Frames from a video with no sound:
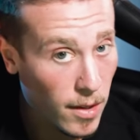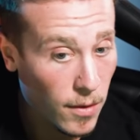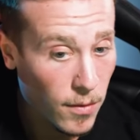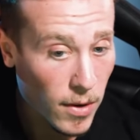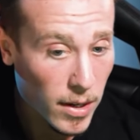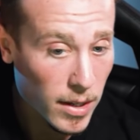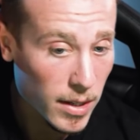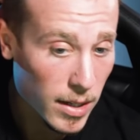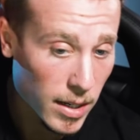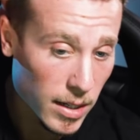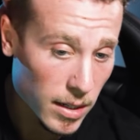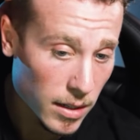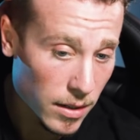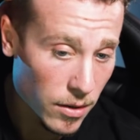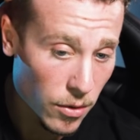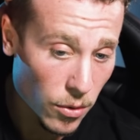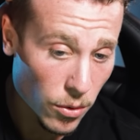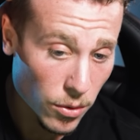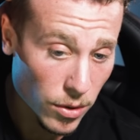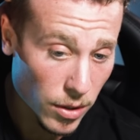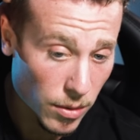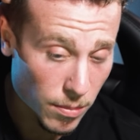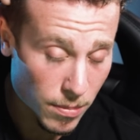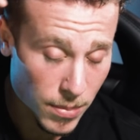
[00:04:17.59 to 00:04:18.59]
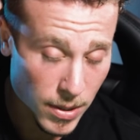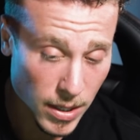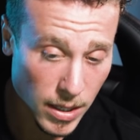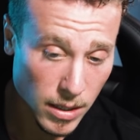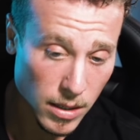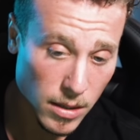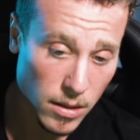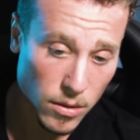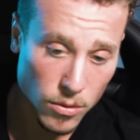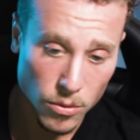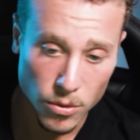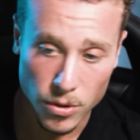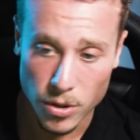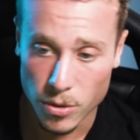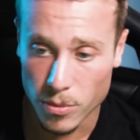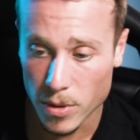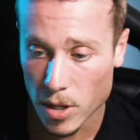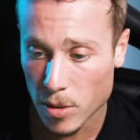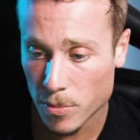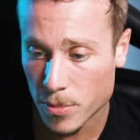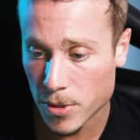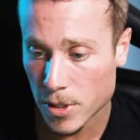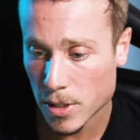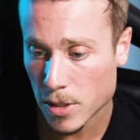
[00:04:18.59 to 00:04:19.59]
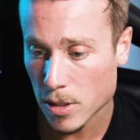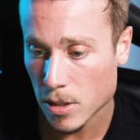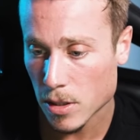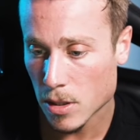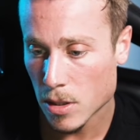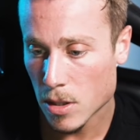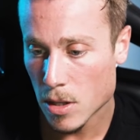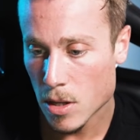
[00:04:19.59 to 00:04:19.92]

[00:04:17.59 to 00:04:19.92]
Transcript: if I can get an early round pick.